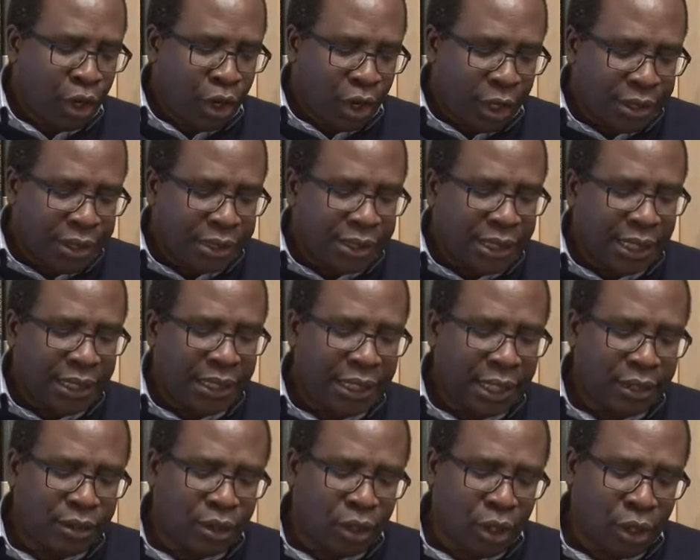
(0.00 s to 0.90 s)
Understanding
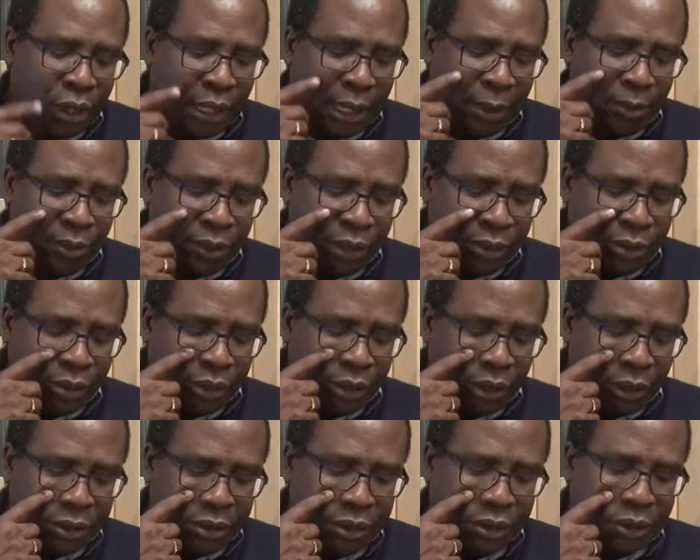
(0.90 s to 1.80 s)
how to collaborate with
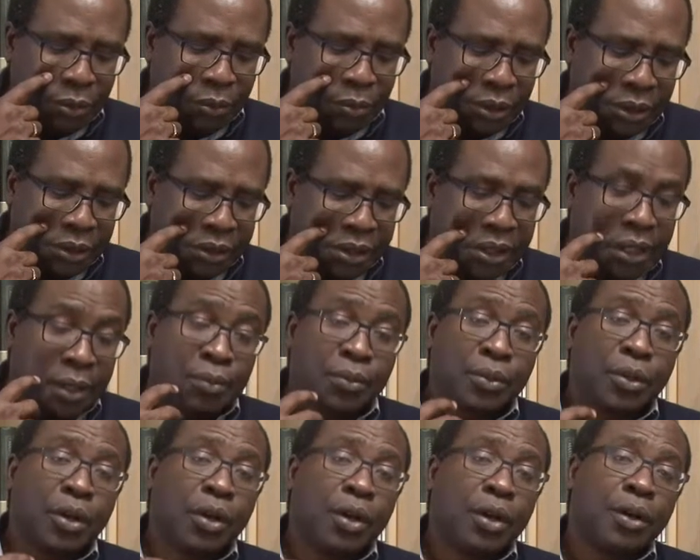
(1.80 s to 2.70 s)
others to build
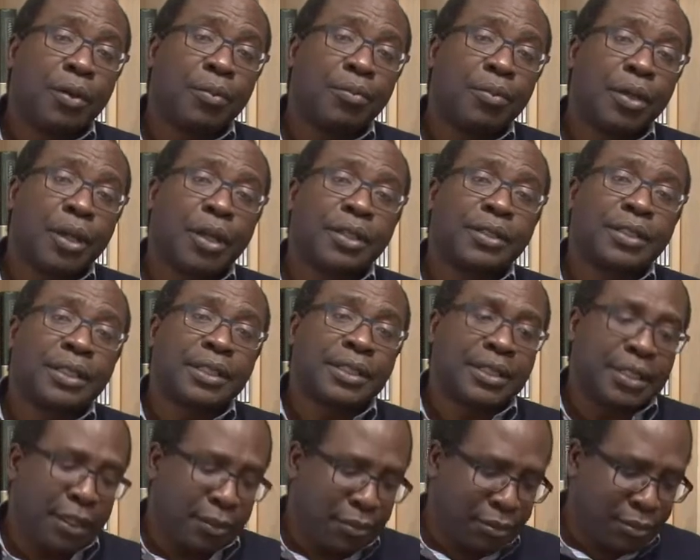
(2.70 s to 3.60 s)
team, because the
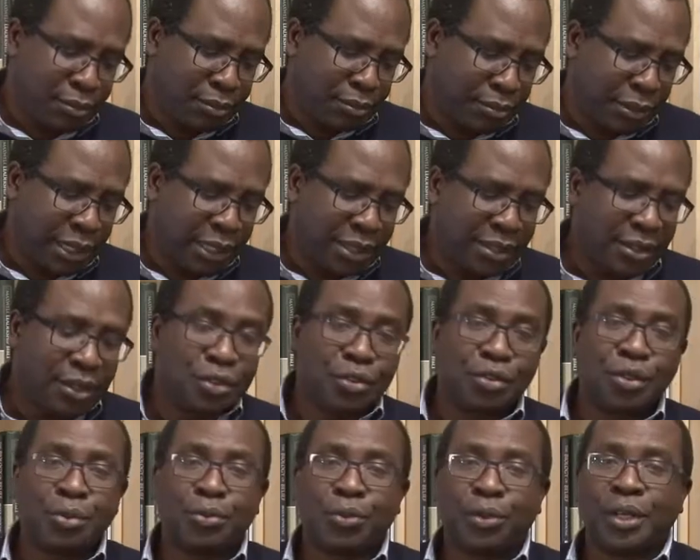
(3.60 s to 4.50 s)
team makes the
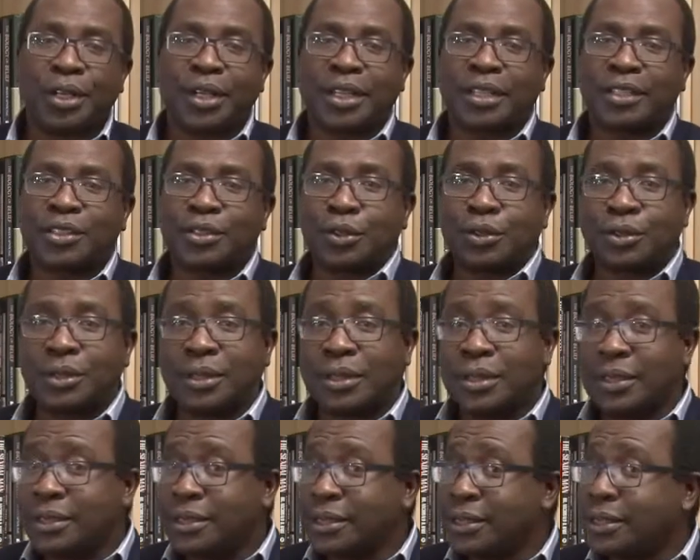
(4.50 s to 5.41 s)
dream work. So
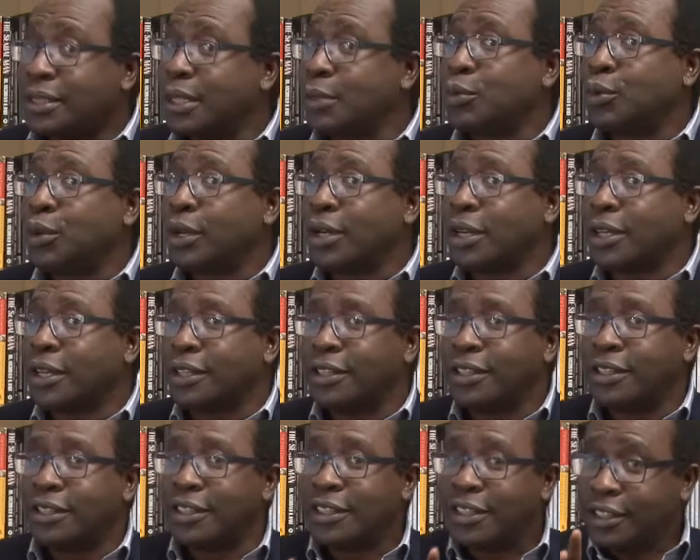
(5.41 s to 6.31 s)
teamwork
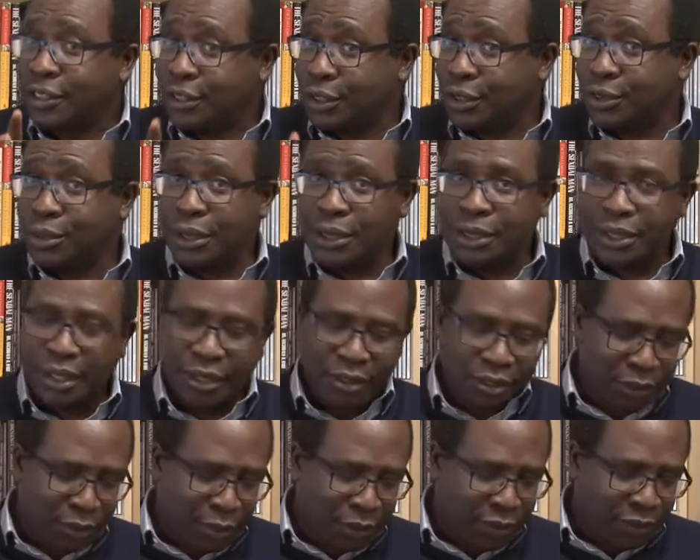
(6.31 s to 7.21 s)
is also a
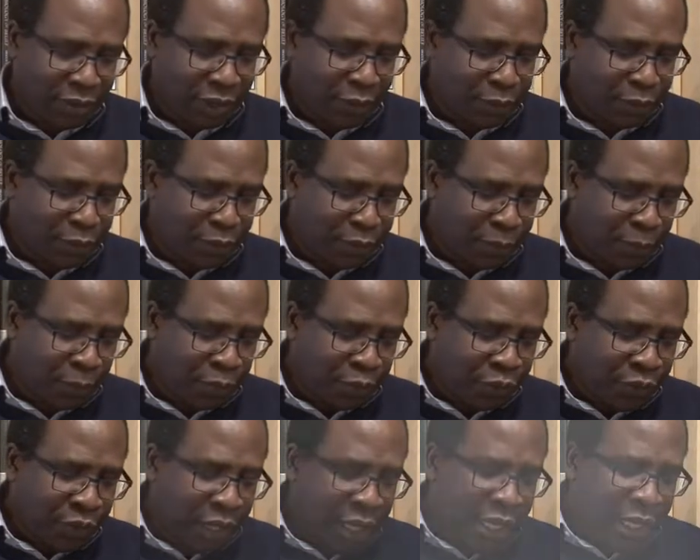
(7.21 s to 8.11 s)
skill to be developed.
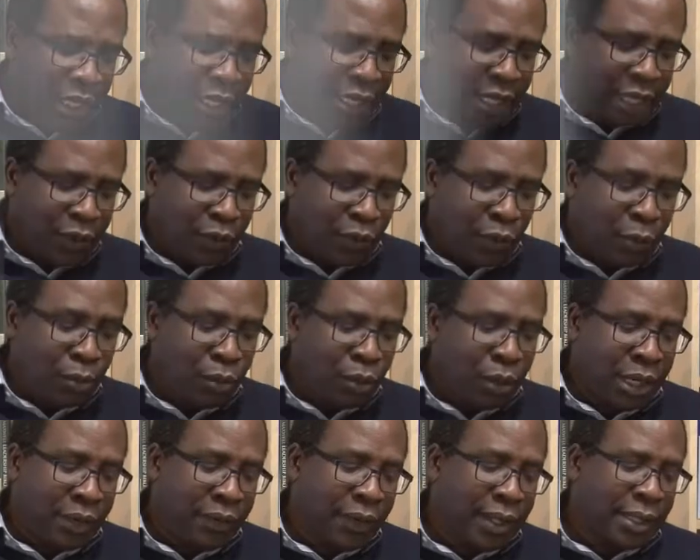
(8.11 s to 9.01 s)
One
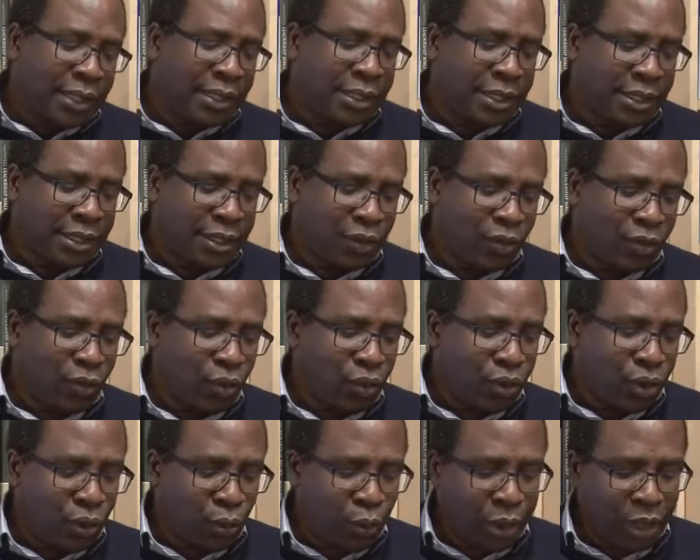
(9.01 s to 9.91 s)
book I read says
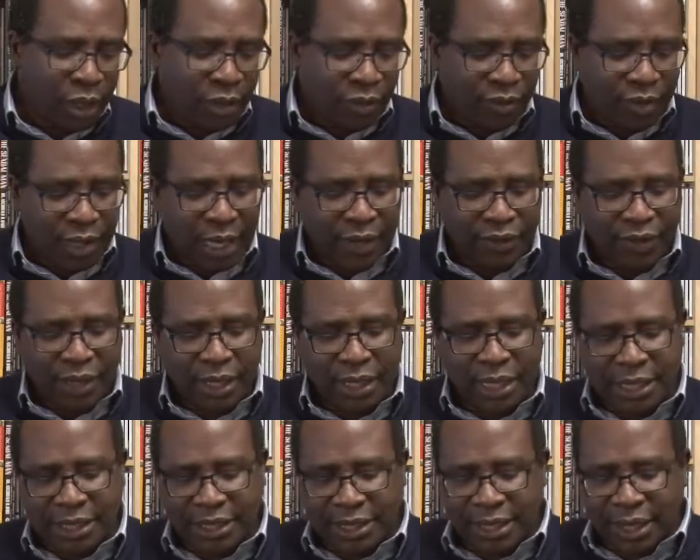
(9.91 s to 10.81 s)
the wheel of life, that
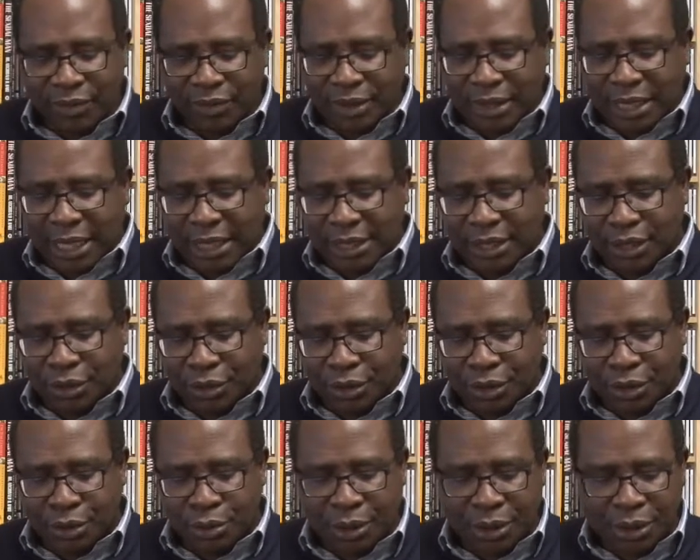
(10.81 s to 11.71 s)
there are seven
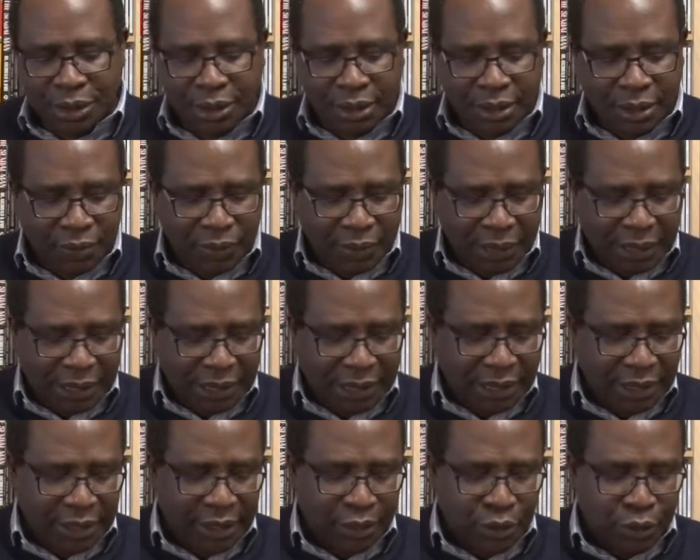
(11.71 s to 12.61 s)
categories which we can
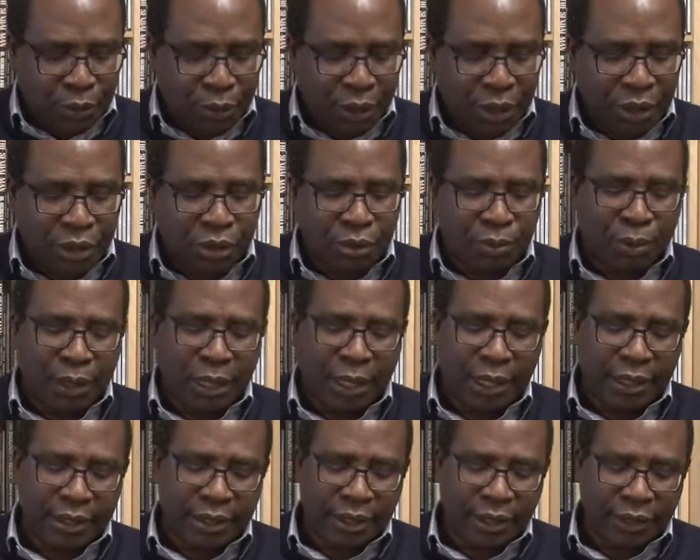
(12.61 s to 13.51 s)
see to begin to
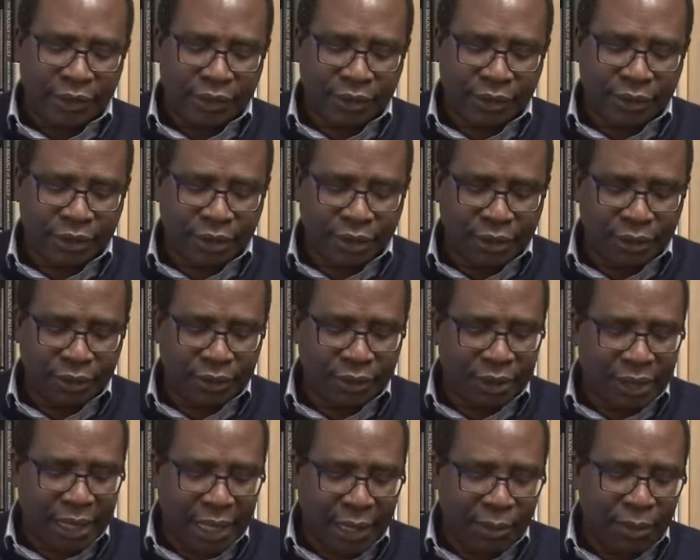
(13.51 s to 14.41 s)
apply ourselves to,
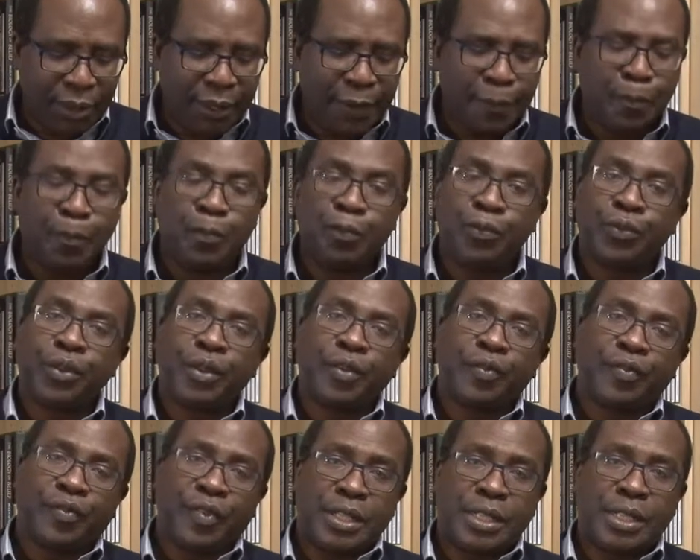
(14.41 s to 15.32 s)
namely
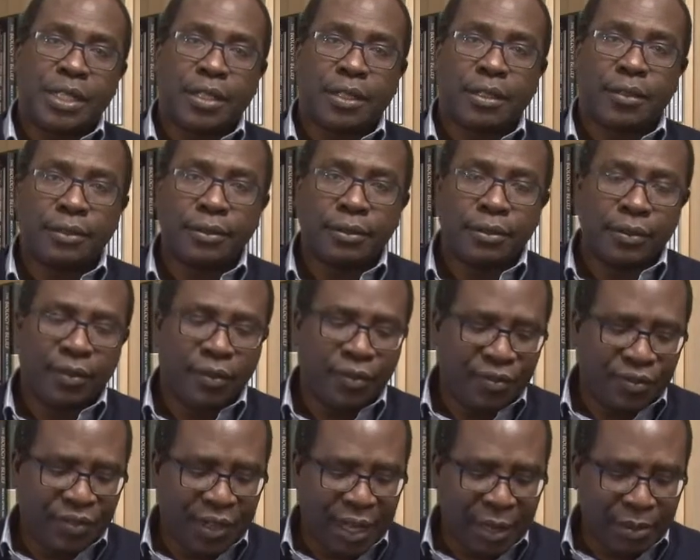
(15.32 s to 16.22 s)
physical,
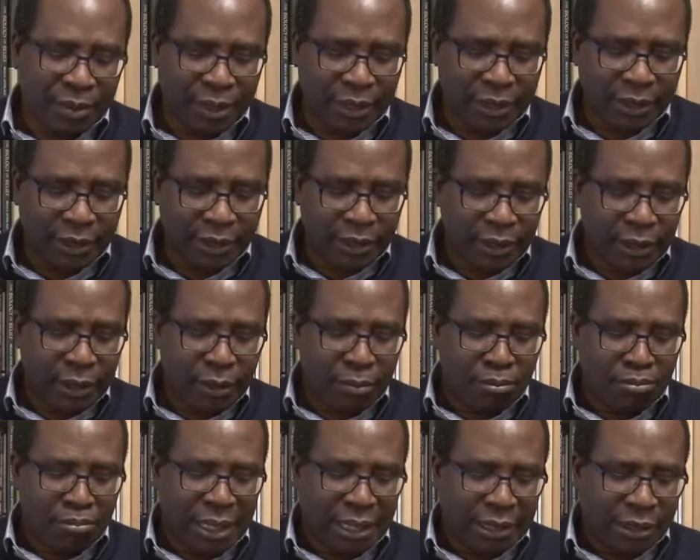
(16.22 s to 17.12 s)
family,
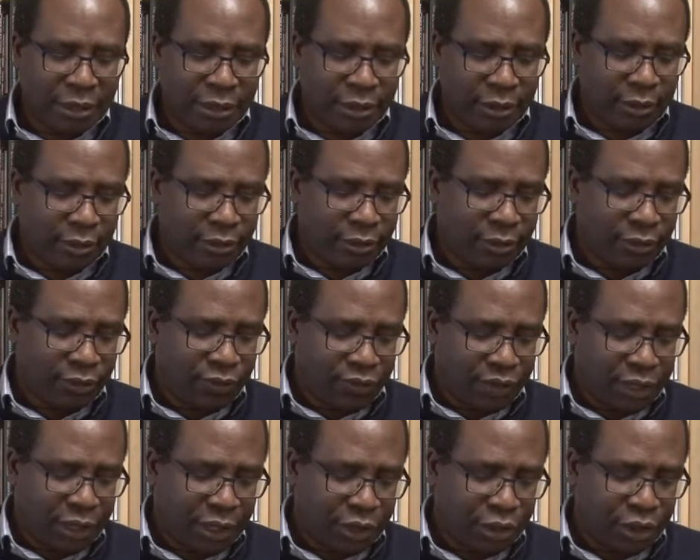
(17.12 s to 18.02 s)
mental,
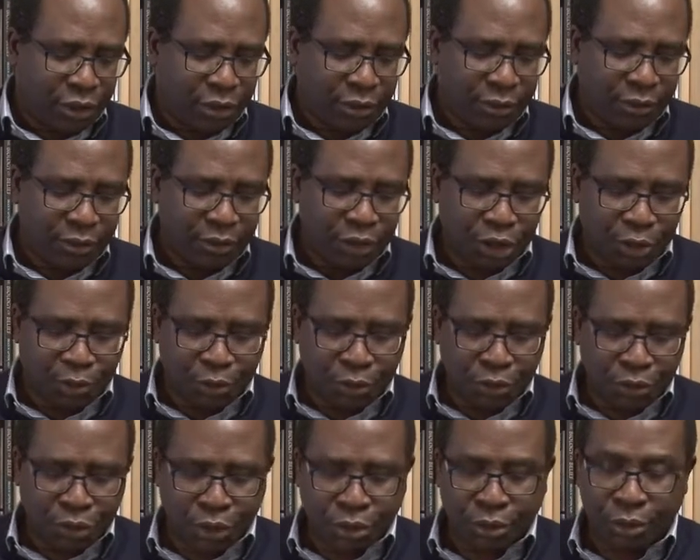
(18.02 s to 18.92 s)
financial,
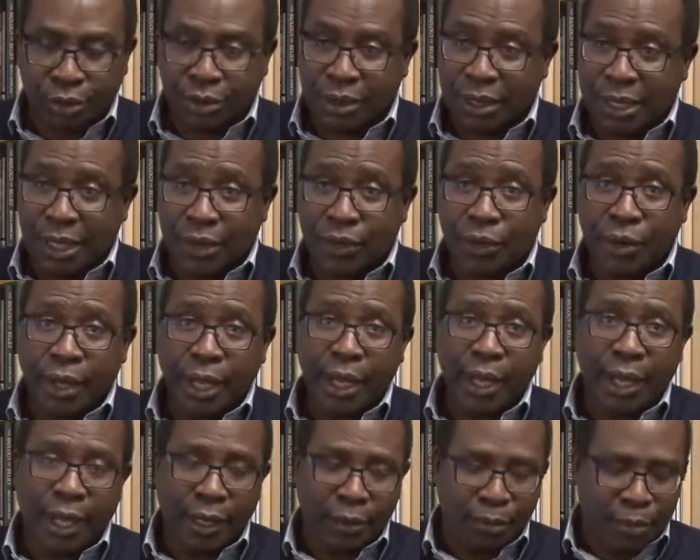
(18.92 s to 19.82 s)
spiritual,
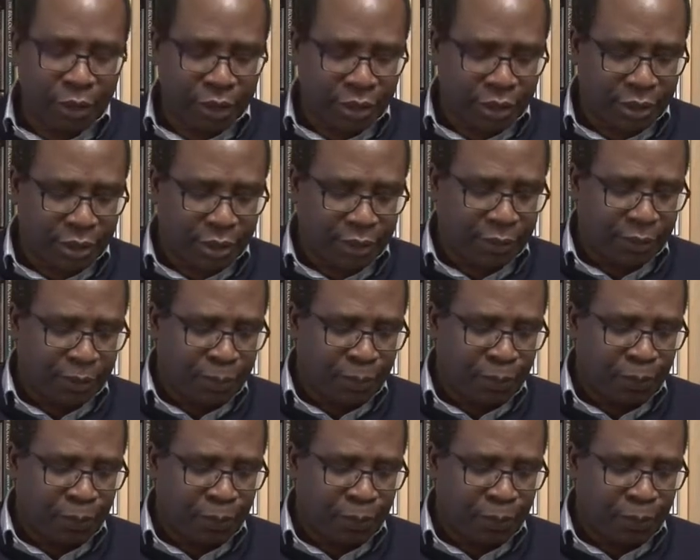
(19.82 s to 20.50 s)
career, and personal.